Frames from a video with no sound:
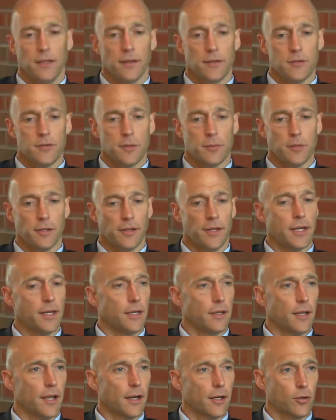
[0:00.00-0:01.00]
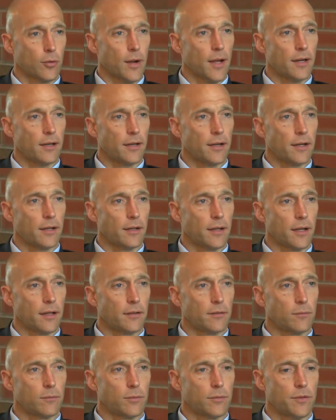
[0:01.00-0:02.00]
Give Jim Delany a lot of credit. I,
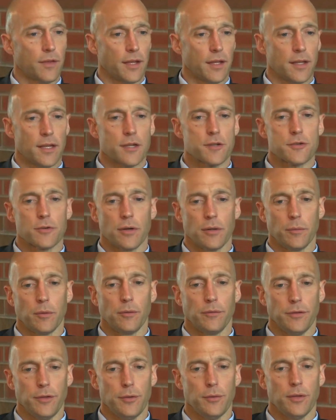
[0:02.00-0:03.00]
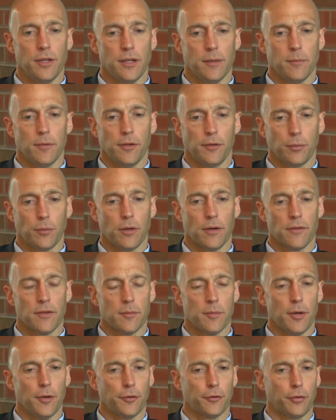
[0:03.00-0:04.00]
I think history will view him as one of
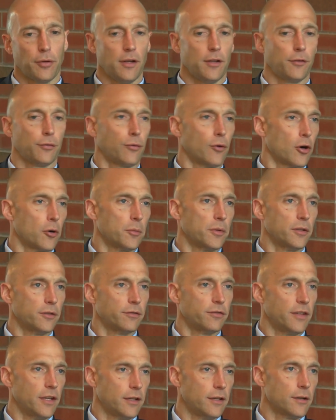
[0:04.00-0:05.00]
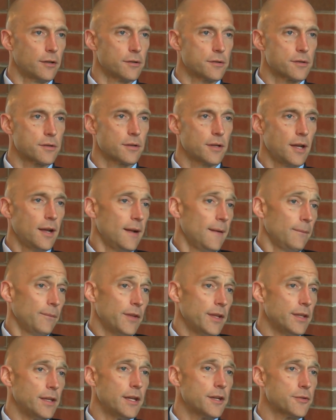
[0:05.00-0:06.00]
the most transformative figures
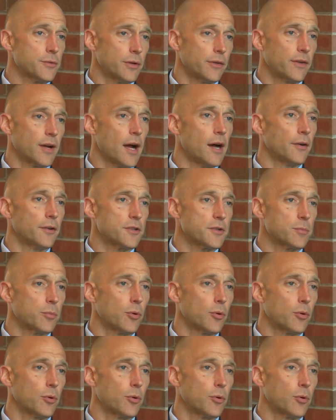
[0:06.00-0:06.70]
in the history of college